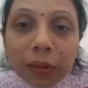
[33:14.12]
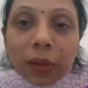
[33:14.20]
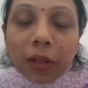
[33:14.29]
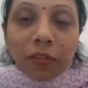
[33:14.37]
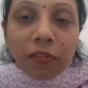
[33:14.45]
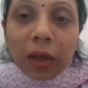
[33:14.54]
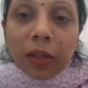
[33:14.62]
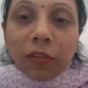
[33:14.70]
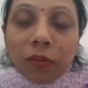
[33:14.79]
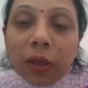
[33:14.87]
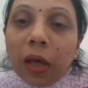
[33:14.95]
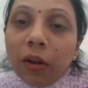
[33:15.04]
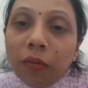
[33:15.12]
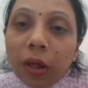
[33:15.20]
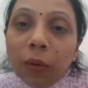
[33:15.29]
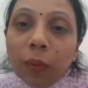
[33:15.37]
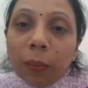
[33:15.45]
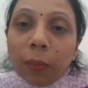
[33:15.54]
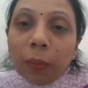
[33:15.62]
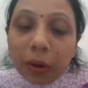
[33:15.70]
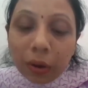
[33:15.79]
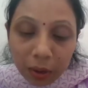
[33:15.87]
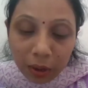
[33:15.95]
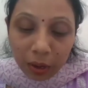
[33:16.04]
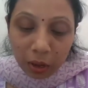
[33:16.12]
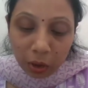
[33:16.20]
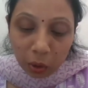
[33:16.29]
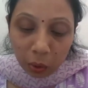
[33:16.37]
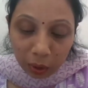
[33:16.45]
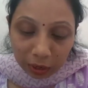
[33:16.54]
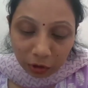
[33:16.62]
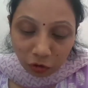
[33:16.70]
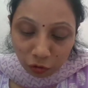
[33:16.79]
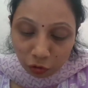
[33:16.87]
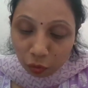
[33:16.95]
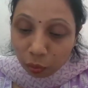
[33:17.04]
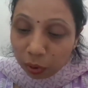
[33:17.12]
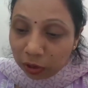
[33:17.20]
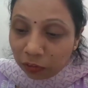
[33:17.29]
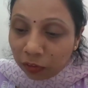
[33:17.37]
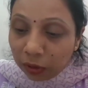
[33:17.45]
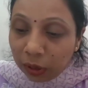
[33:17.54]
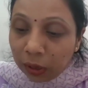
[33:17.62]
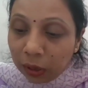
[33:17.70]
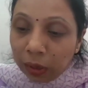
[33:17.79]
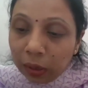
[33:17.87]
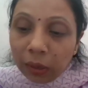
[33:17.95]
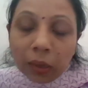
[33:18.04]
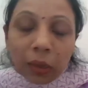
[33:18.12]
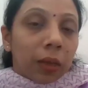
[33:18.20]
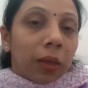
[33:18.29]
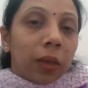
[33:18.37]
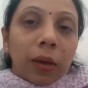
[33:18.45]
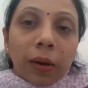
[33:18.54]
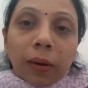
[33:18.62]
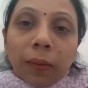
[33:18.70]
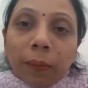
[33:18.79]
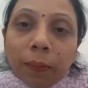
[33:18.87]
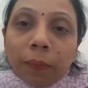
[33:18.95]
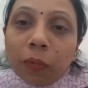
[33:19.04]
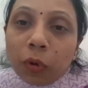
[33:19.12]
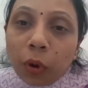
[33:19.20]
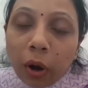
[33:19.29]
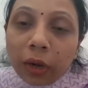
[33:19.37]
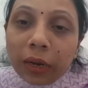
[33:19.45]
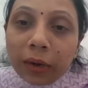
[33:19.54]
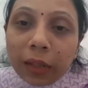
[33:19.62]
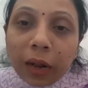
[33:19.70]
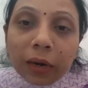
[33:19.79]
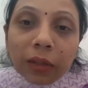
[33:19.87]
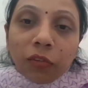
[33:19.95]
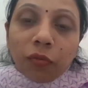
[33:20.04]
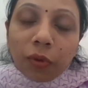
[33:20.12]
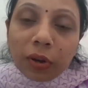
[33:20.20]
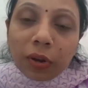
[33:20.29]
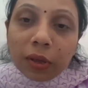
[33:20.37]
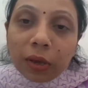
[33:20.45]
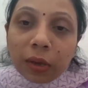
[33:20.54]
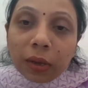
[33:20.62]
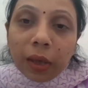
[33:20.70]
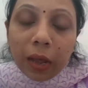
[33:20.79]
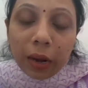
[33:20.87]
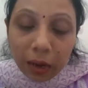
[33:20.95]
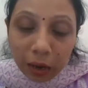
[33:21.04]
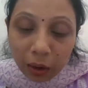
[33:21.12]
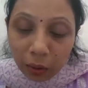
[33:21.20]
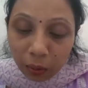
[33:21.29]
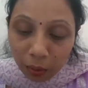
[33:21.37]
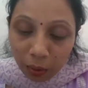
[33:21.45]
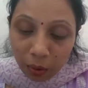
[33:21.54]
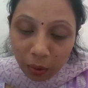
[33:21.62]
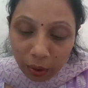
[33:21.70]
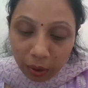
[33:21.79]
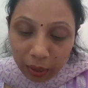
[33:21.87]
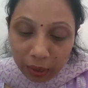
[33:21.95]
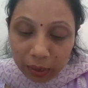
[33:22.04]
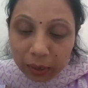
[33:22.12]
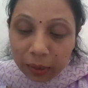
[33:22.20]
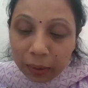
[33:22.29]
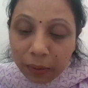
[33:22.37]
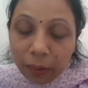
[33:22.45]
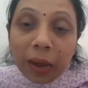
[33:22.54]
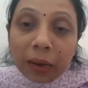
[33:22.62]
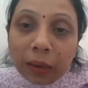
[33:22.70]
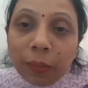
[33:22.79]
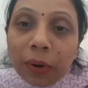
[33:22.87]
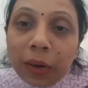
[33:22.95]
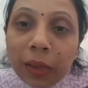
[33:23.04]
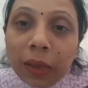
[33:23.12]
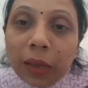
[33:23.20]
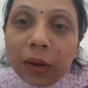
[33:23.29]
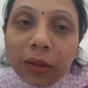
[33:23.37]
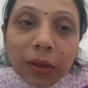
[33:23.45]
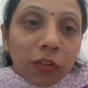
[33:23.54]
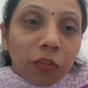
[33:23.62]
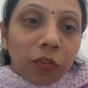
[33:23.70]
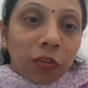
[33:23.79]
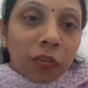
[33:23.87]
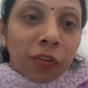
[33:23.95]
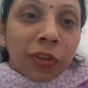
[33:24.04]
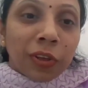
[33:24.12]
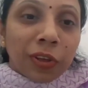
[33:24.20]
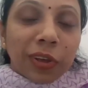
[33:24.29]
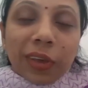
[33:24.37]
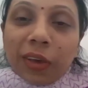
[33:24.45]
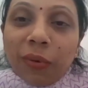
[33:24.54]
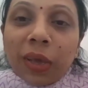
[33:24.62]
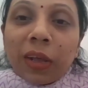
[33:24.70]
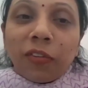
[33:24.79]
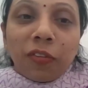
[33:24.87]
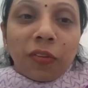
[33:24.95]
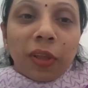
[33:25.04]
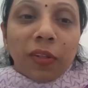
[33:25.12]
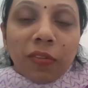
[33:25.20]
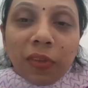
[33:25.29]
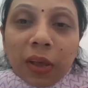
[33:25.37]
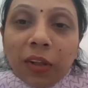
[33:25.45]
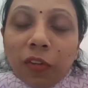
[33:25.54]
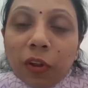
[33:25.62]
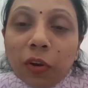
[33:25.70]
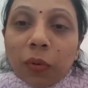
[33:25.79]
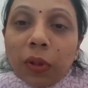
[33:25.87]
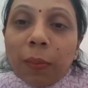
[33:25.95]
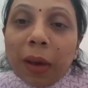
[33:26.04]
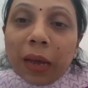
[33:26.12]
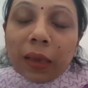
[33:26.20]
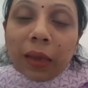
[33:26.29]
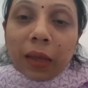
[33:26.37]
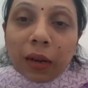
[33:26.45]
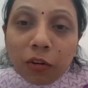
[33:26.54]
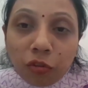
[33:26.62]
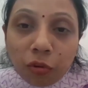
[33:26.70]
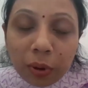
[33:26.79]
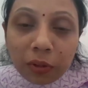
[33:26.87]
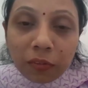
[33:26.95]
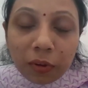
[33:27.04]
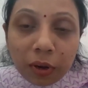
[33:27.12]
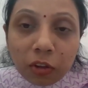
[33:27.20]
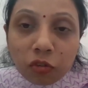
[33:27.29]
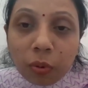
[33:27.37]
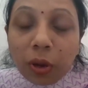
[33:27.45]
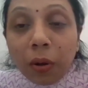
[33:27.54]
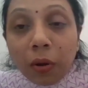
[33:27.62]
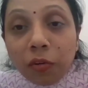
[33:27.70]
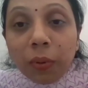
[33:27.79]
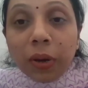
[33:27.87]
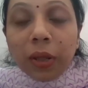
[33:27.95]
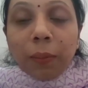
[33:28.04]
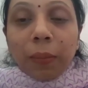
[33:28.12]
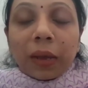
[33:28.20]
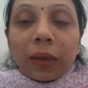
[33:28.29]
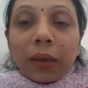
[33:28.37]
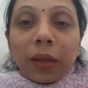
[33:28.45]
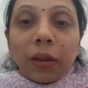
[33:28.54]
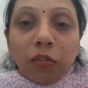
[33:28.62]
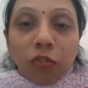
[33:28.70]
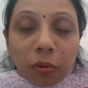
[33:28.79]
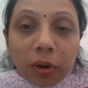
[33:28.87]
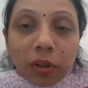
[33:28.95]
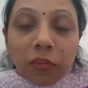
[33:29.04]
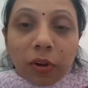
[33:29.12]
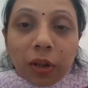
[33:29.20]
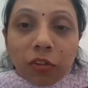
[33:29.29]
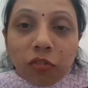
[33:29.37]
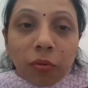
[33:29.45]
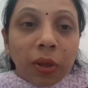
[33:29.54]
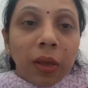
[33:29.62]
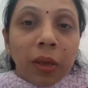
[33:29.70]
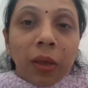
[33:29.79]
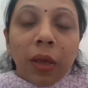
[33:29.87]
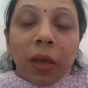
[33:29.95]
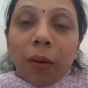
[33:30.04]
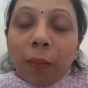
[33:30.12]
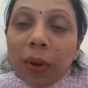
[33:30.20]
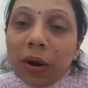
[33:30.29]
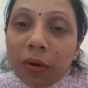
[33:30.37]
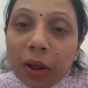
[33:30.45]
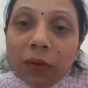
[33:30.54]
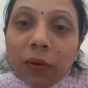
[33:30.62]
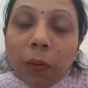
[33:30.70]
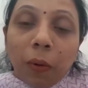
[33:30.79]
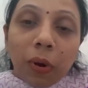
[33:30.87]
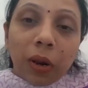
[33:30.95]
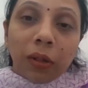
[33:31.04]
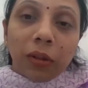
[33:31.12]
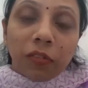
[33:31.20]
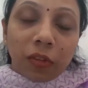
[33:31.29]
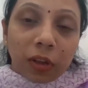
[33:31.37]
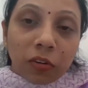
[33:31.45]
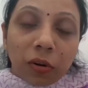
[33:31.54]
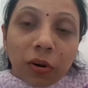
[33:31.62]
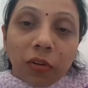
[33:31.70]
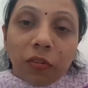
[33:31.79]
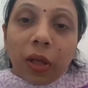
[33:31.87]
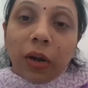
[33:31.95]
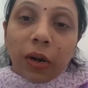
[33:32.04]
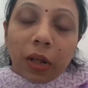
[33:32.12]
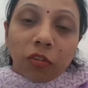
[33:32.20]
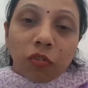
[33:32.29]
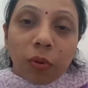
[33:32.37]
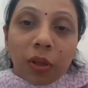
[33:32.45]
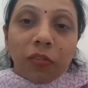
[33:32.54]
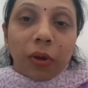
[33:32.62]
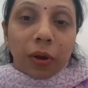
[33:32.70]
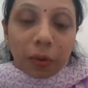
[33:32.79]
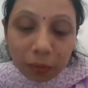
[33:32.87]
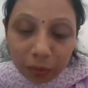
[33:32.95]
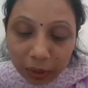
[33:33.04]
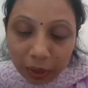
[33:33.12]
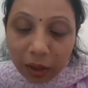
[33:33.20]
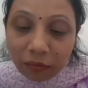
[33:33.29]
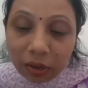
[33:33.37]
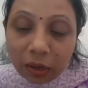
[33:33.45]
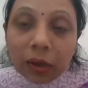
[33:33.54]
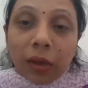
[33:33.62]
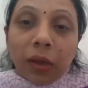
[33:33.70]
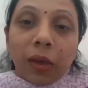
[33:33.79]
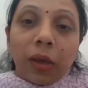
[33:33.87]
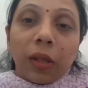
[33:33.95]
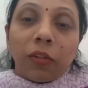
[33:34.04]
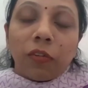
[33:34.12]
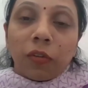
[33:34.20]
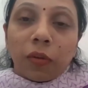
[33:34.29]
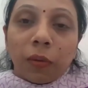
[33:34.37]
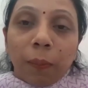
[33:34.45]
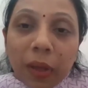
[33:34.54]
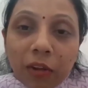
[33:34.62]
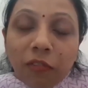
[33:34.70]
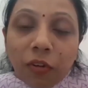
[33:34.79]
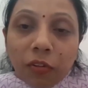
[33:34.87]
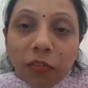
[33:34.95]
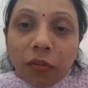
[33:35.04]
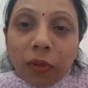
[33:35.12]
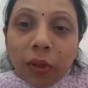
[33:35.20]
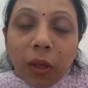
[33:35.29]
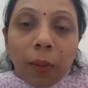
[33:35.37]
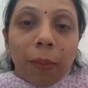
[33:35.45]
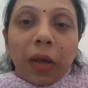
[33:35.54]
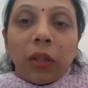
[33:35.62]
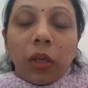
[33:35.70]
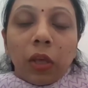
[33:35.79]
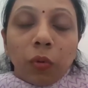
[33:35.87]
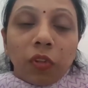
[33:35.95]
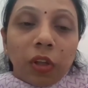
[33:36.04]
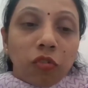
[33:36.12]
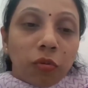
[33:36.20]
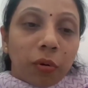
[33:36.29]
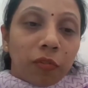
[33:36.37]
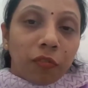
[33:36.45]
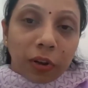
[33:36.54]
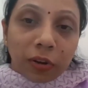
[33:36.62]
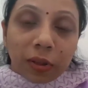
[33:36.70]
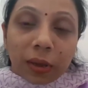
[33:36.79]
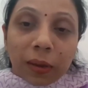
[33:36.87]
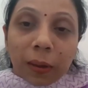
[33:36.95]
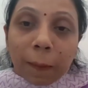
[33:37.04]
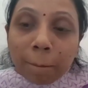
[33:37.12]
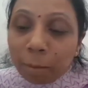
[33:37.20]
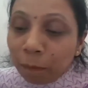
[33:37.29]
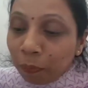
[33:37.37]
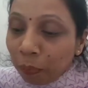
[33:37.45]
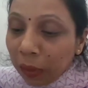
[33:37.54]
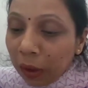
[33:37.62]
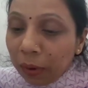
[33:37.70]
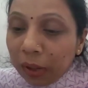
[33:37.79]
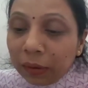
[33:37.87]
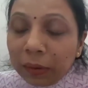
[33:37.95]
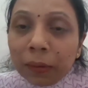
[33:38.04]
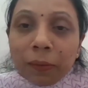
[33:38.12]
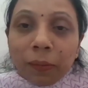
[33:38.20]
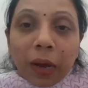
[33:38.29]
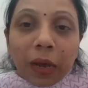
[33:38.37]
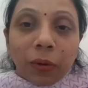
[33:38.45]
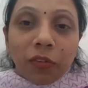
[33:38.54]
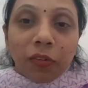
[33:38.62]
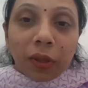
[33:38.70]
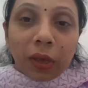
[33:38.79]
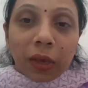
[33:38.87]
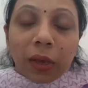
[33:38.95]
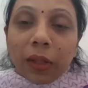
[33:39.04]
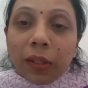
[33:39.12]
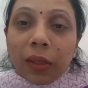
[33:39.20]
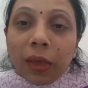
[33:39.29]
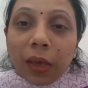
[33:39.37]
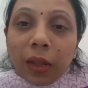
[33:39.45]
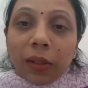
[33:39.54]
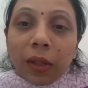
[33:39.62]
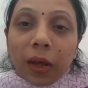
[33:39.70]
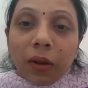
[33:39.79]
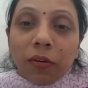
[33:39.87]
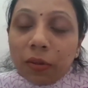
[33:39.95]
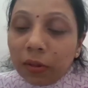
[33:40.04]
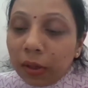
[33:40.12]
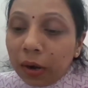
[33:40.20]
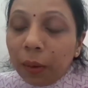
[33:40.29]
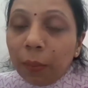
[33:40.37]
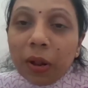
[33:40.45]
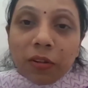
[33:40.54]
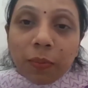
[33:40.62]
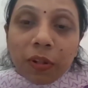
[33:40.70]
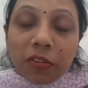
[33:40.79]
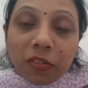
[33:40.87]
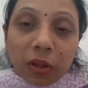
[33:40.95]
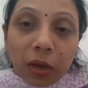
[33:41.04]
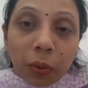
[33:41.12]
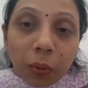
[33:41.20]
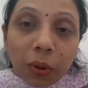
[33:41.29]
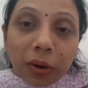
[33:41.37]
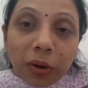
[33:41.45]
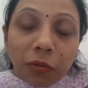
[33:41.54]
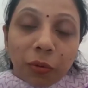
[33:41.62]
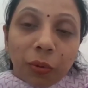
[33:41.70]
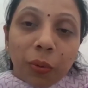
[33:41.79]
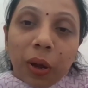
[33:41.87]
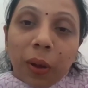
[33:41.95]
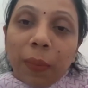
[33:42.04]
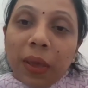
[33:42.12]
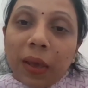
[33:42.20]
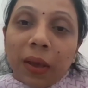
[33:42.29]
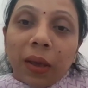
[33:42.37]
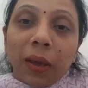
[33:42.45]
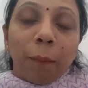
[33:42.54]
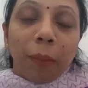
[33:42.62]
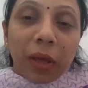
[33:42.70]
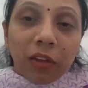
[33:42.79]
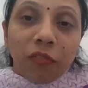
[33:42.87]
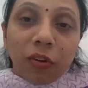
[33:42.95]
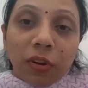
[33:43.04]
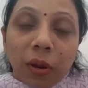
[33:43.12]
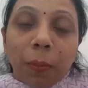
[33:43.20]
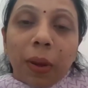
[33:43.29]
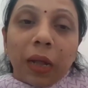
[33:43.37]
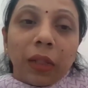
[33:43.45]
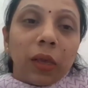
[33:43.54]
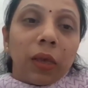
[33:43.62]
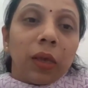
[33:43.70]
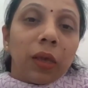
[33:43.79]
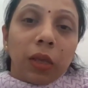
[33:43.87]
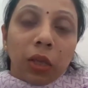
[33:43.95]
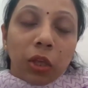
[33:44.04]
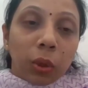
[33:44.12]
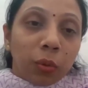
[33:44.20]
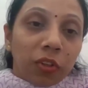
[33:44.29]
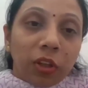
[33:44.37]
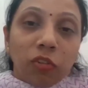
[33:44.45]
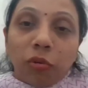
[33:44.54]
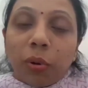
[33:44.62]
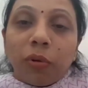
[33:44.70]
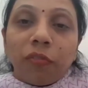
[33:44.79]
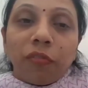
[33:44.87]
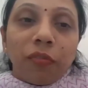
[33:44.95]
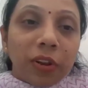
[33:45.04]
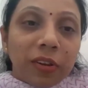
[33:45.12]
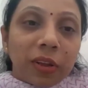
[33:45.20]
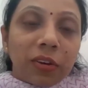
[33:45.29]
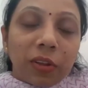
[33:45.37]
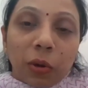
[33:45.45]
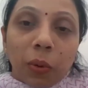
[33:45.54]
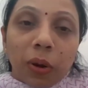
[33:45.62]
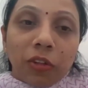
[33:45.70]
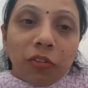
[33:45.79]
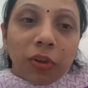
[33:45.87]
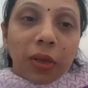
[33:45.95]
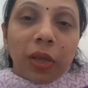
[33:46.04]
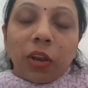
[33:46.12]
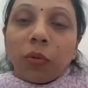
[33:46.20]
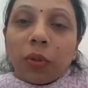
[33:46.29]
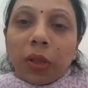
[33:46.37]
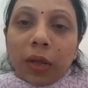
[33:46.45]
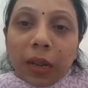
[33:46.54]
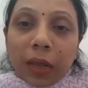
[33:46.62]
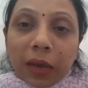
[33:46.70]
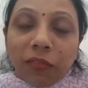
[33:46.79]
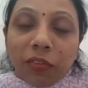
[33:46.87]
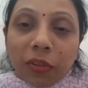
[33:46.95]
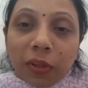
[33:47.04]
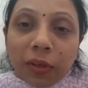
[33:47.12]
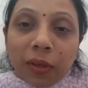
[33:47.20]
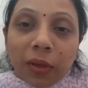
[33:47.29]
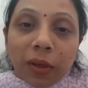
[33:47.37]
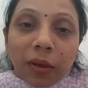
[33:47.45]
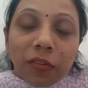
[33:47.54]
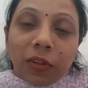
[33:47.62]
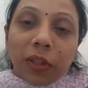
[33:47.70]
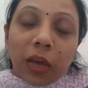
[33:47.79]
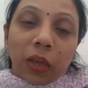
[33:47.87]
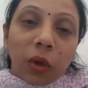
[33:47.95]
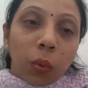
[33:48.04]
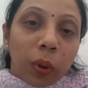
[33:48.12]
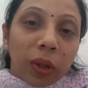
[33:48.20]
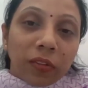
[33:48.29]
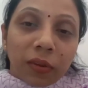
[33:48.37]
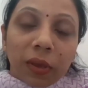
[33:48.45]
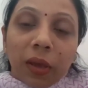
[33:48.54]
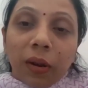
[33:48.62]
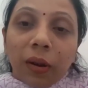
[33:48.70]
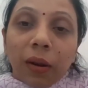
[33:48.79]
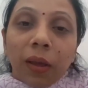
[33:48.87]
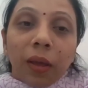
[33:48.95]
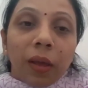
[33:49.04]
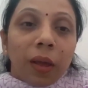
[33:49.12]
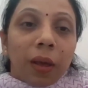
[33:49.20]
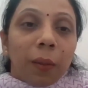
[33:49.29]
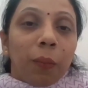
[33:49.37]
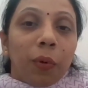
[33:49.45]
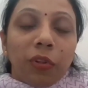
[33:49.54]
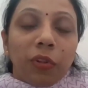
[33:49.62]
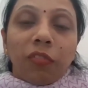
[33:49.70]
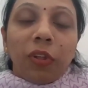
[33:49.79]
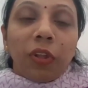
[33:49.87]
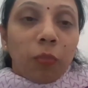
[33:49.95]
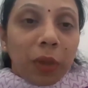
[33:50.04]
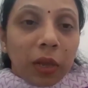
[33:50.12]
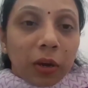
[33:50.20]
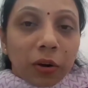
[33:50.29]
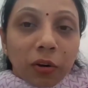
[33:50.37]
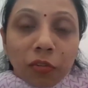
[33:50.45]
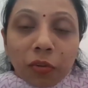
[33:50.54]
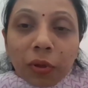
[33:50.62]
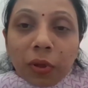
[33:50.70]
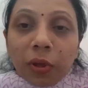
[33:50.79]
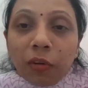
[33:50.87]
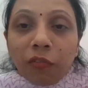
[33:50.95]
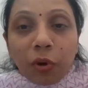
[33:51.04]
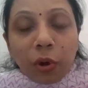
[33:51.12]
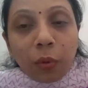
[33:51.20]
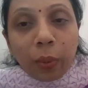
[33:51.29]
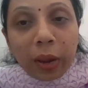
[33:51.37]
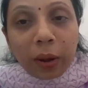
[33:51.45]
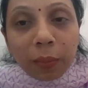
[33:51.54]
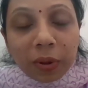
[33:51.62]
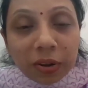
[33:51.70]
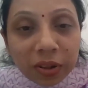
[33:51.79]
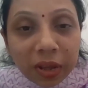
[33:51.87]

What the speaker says: insights and valuable knowledge towards the content that is fintech and how remarkably it is giving its insights into the banking and insurance industry, not only in banking and insurance industry, but rather all other sectors and industries are having its benefits by the usage of fintech. Rather, I could say in the end that there are multiple stakeholders who are being benefited by the usage of fintech technology into their lives. So thank you once again, both of these speakers, for your valuable